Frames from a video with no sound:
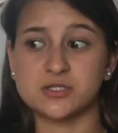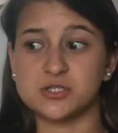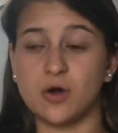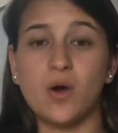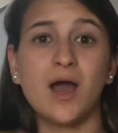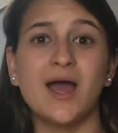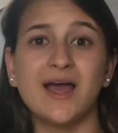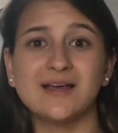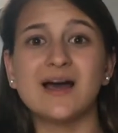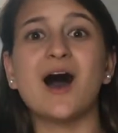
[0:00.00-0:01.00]
So
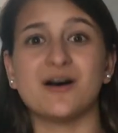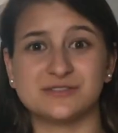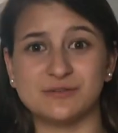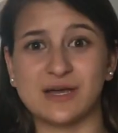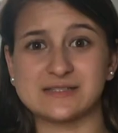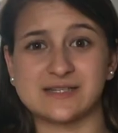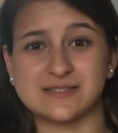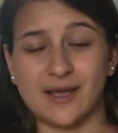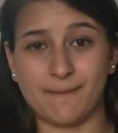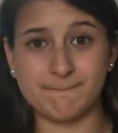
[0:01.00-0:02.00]
I'll see you guys next
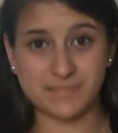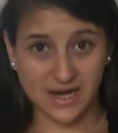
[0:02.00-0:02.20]
time.